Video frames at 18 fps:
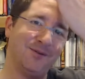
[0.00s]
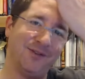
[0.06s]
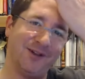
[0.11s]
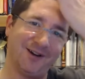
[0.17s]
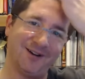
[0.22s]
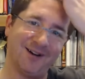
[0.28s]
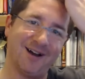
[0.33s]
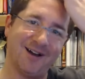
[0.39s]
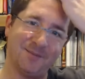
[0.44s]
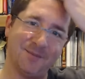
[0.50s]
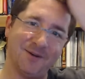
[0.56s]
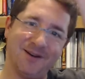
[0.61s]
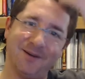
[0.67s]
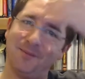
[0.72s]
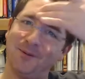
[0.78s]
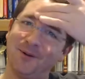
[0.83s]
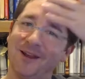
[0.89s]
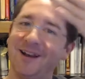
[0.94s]
who figure out how to
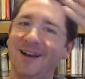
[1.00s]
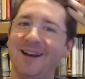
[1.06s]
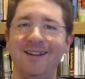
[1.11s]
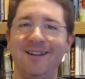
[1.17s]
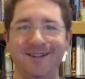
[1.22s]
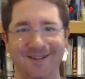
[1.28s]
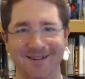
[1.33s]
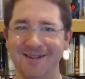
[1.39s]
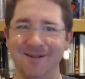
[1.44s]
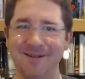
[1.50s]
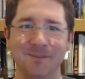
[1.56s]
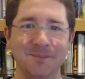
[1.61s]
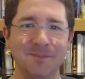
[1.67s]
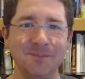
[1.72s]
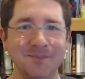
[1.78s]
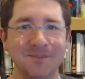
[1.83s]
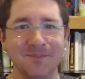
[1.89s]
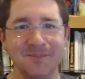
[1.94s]
manipulate any system.
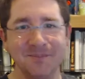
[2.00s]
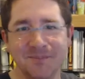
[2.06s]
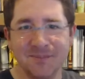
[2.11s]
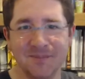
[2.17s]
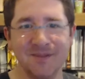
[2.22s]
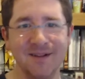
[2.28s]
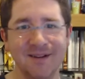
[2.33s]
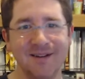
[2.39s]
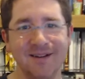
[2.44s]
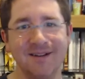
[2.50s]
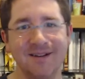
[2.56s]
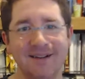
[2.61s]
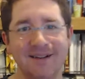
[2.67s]
Right.